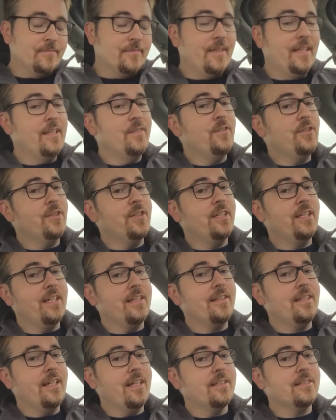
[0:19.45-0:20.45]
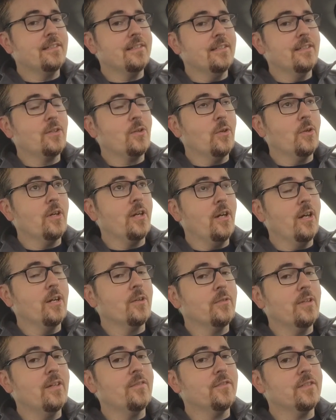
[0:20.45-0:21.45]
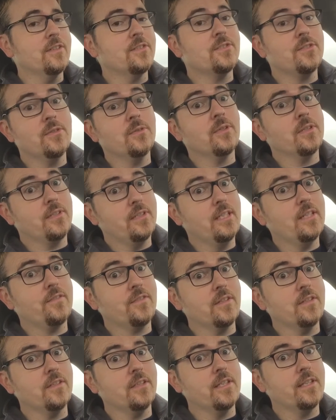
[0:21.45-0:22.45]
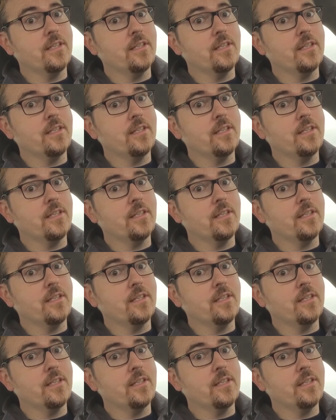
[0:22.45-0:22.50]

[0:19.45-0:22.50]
And if you can get that Corey Hart reference, you are definitely